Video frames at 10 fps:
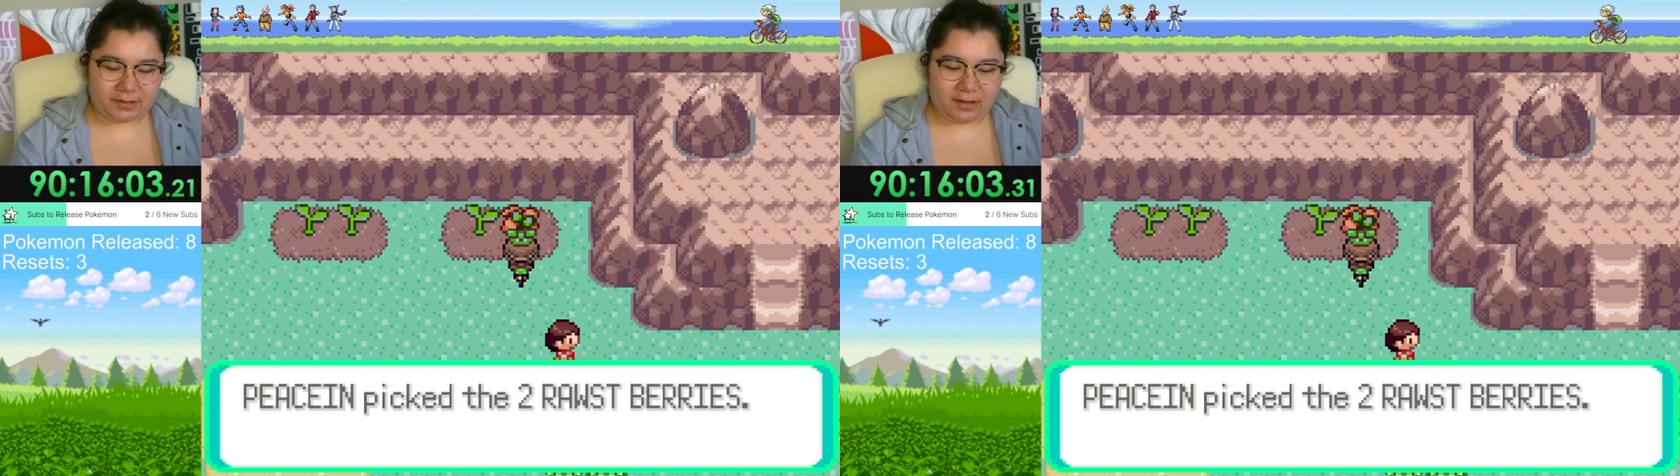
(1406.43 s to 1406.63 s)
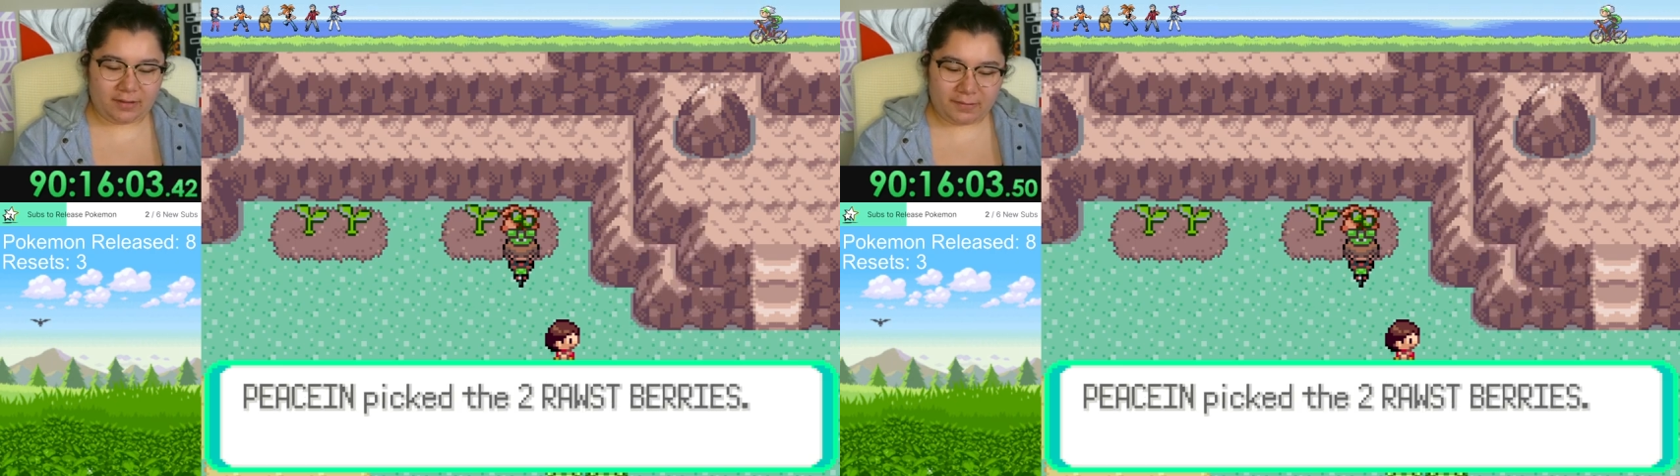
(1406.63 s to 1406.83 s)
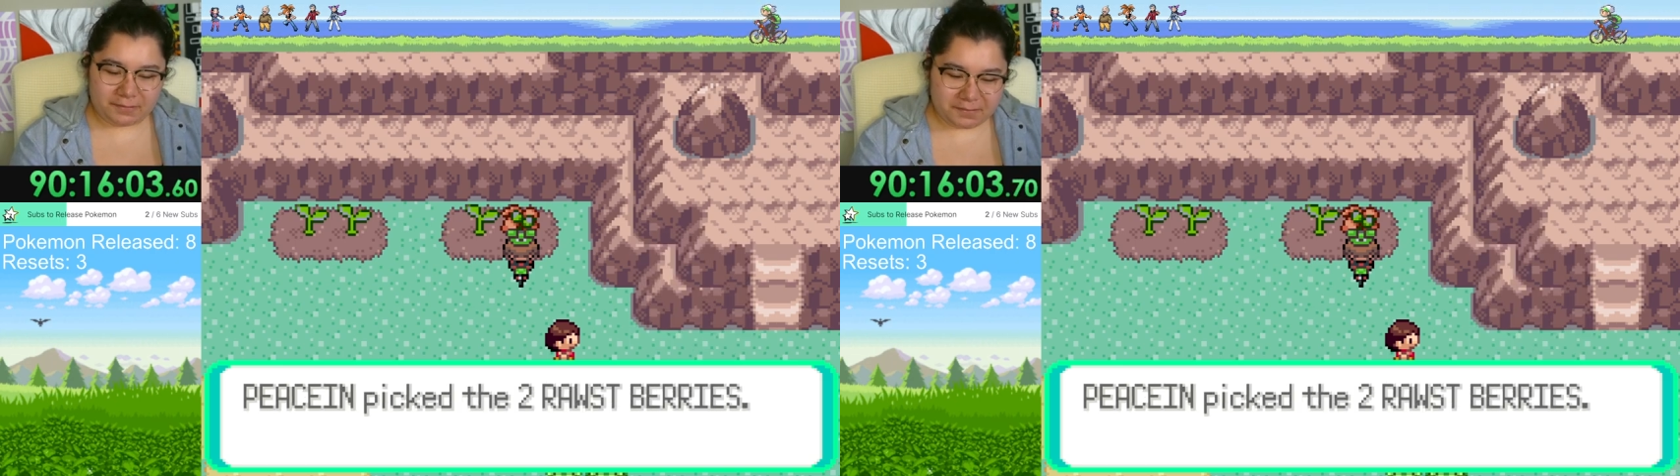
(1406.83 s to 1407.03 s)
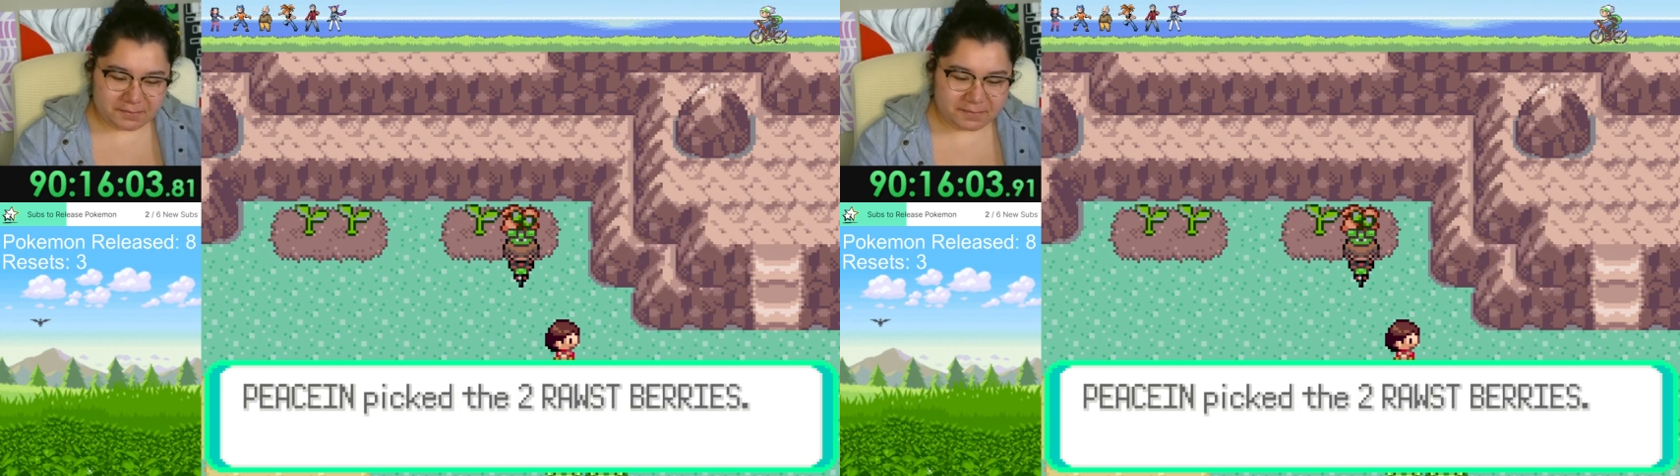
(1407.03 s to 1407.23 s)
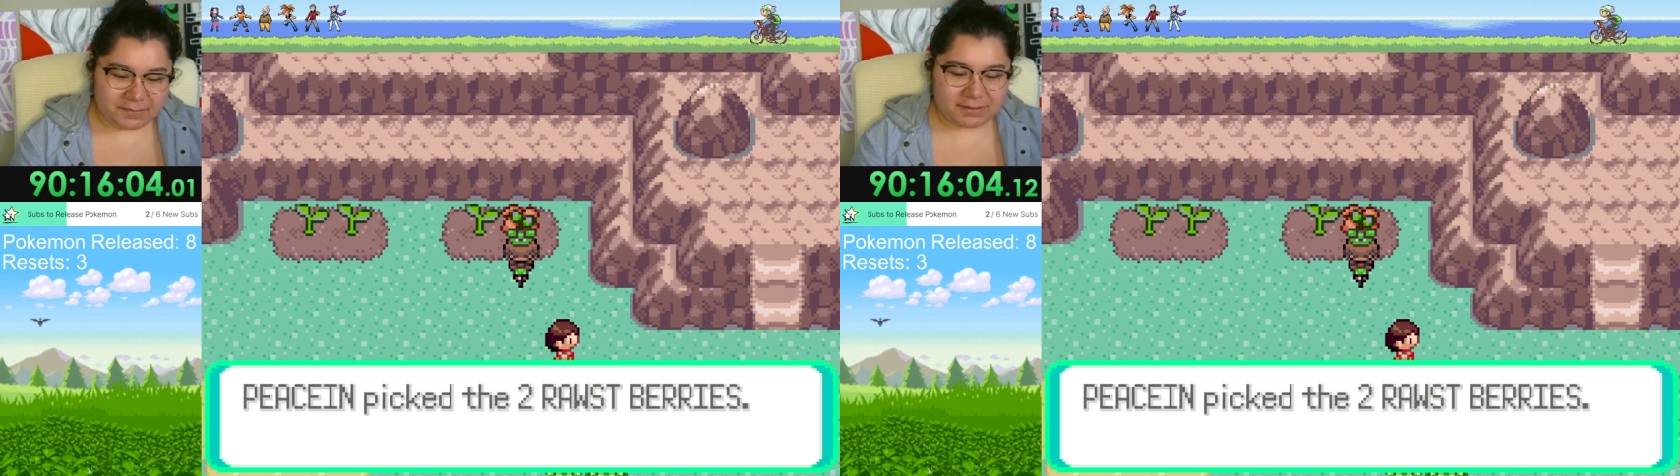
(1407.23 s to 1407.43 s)

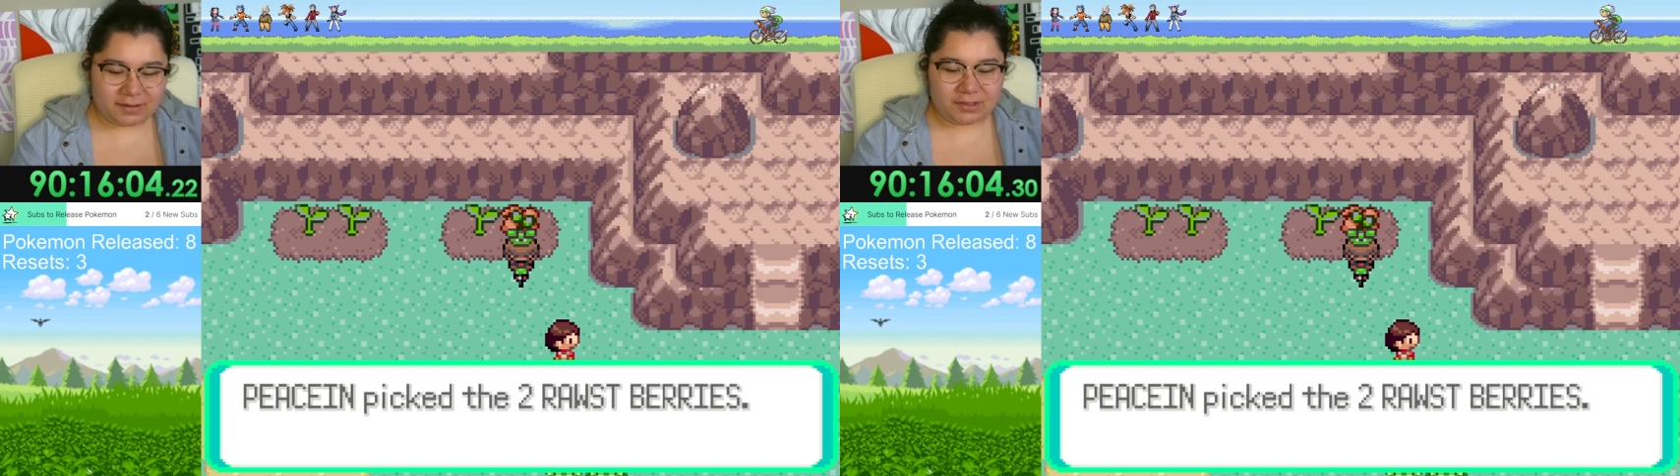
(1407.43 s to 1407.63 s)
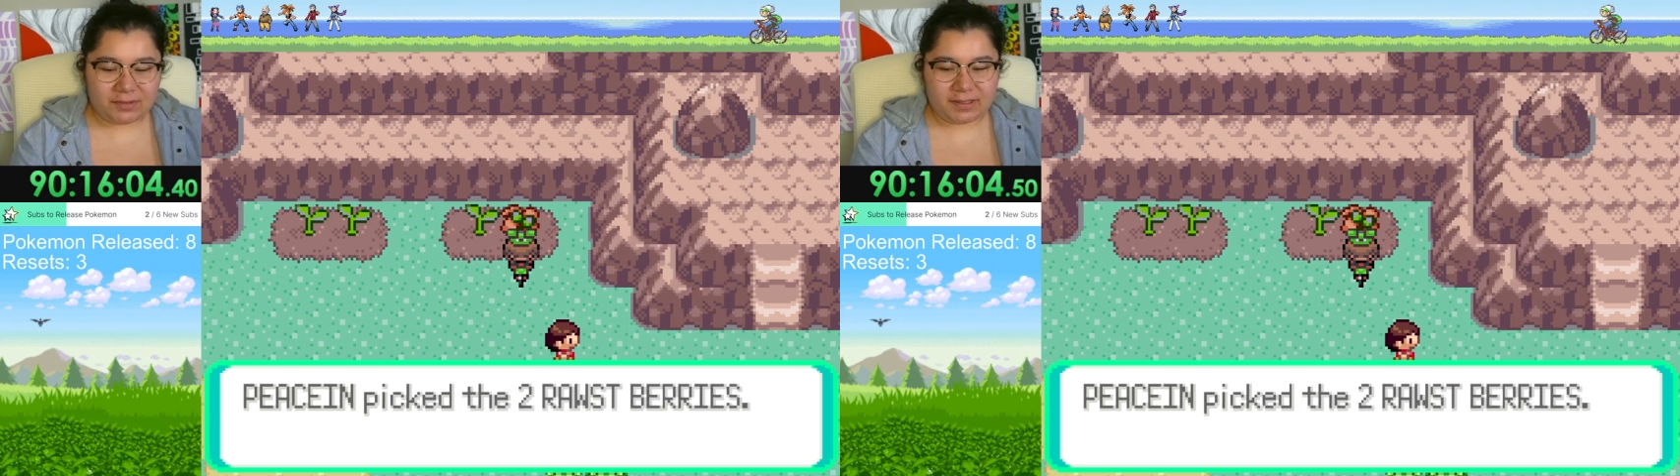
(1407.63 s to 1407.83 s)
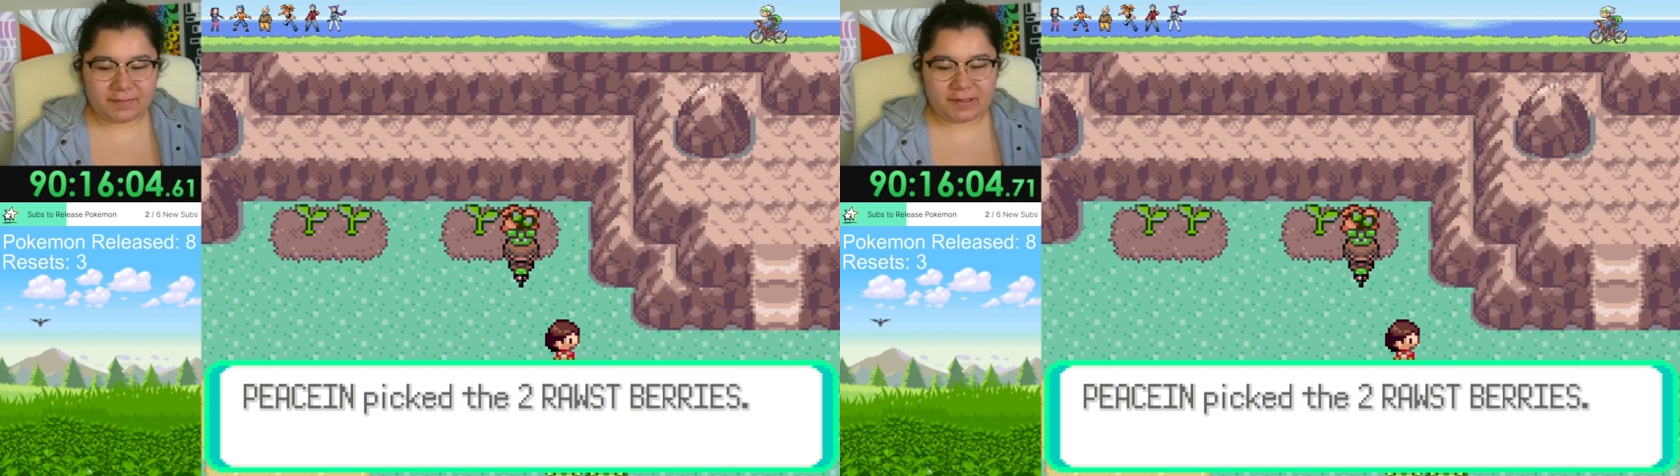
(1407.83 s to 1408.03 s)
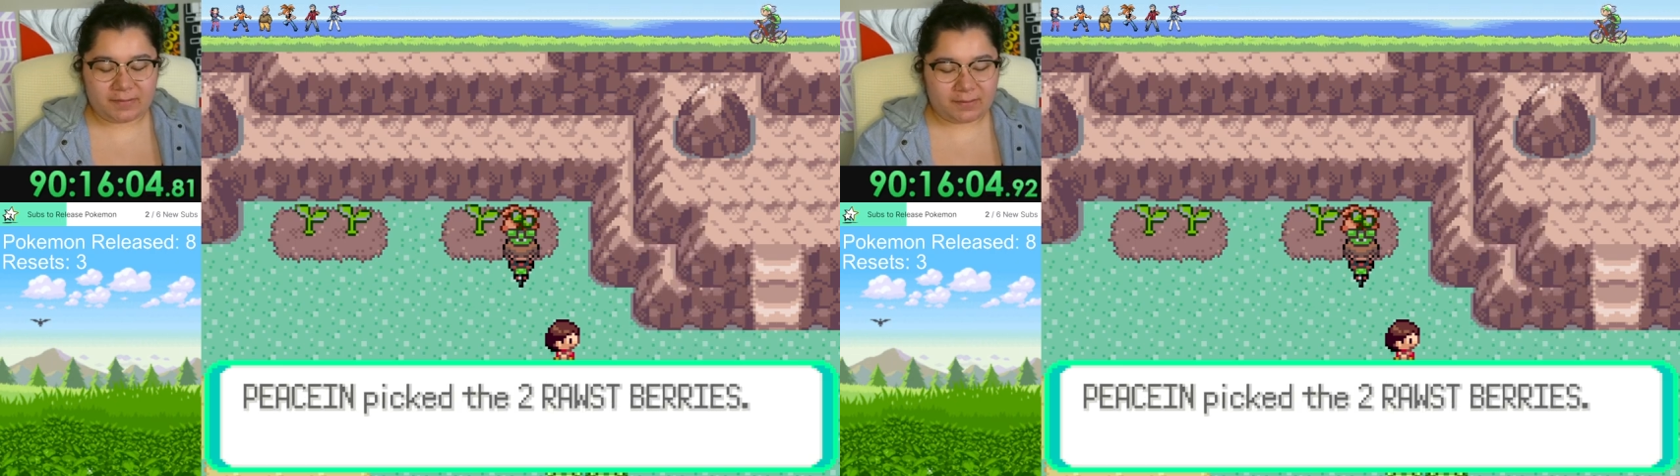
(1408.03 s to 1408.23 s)
Um, O-M-M,